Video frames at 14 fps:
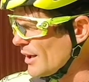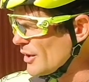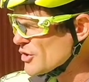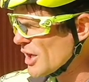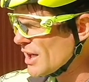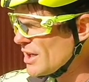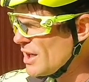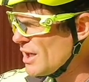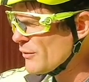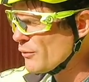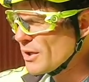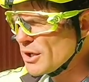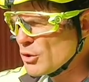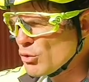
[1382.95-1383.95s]
check in here for
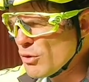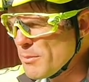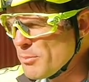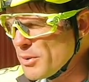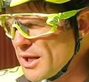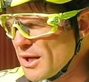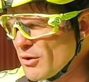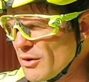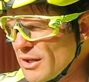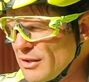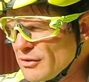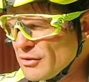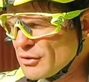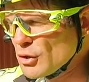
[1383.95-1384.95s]
any crimping or any
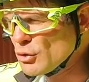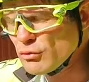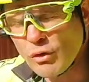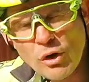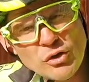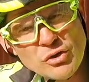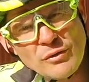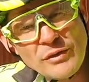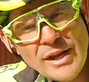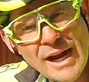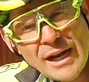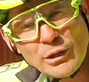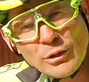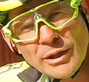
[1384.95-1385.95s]
corrosion of the
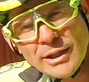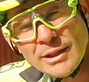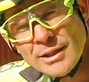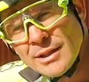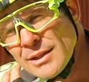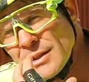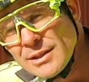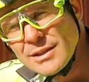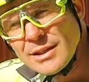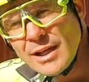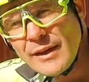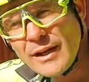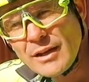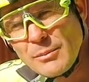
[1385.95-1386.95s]
alloy.
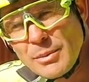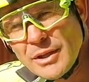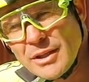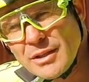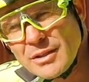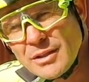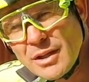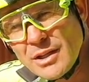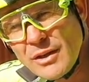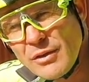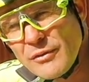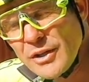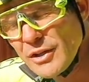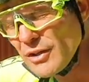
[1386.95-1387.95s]
And that can be another
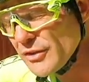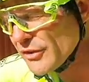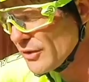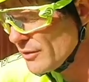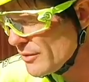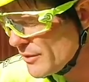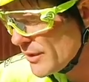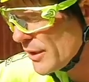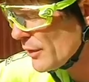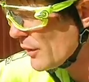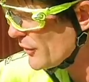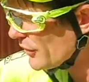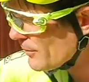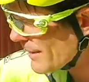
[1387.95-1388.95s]
video. So there you go,
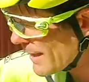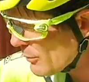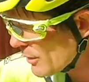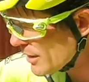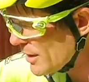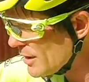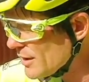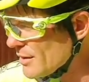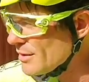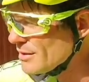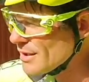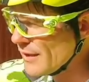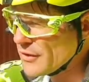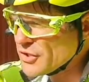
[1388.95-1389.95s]
this is the main one here.
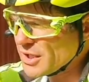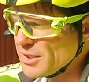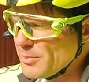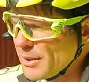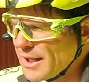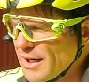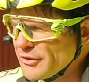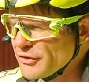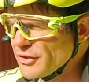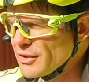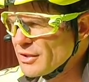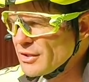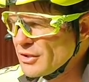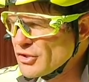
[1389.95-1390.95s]
And then check your bars,
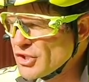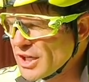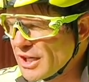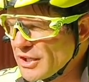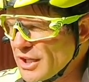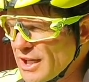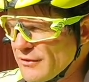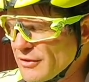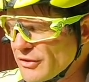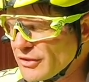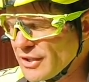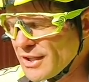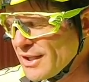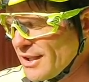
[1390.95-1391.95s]
check under your heavers.
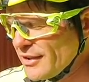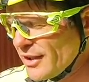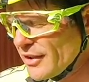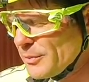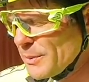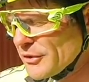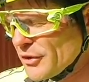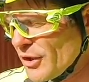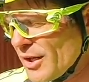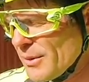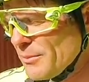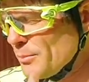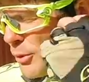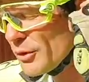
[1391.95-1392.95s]
Take a bit of
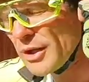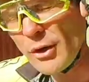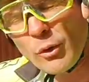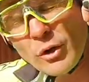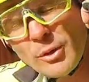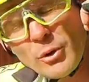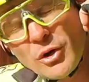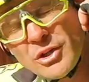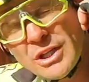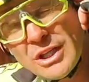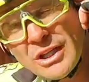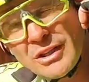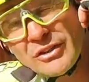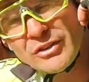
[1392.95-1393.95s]
time, put the audio book in your
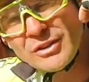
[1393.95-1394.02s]
ears